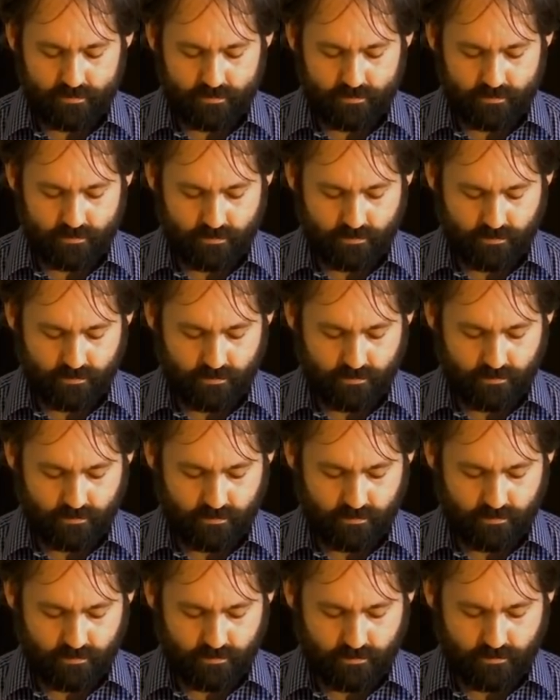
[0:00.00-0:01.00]

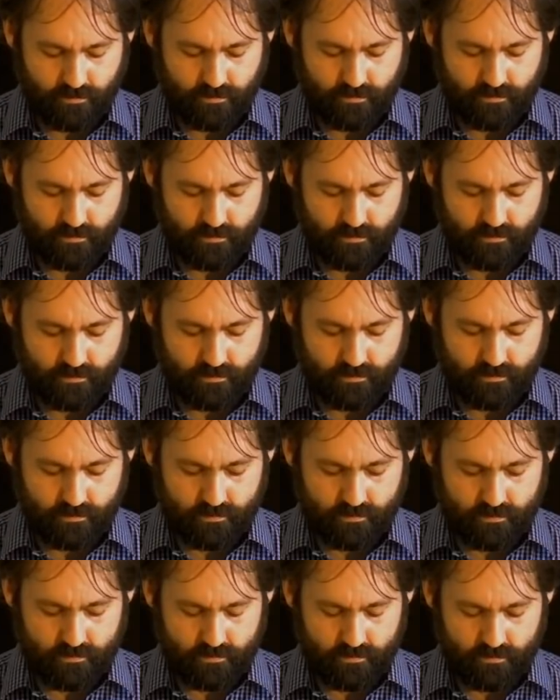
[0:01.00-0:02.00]

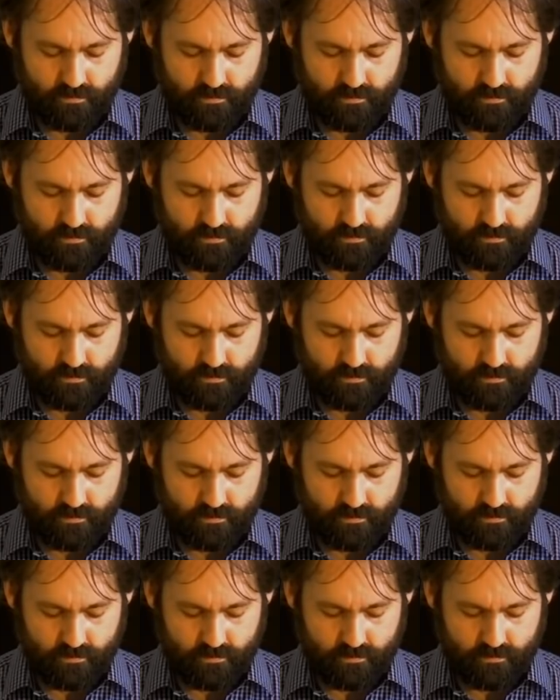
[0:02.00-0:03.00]

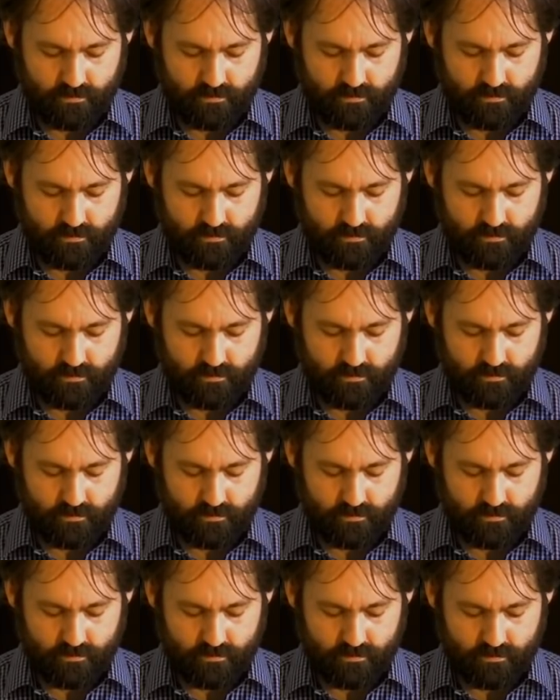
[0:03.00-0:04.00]

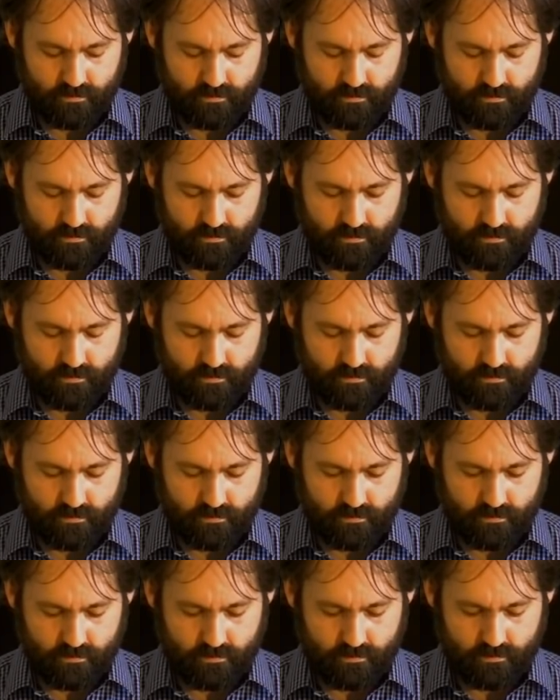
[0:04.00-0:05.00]

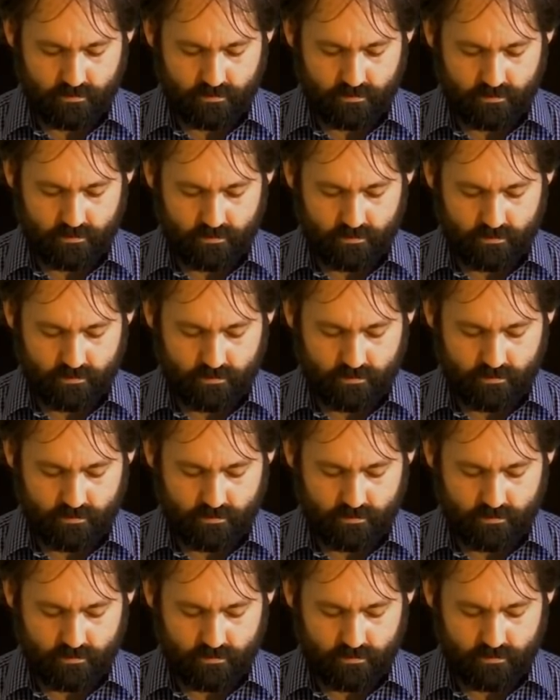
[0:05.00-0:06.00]
Nobody speaks.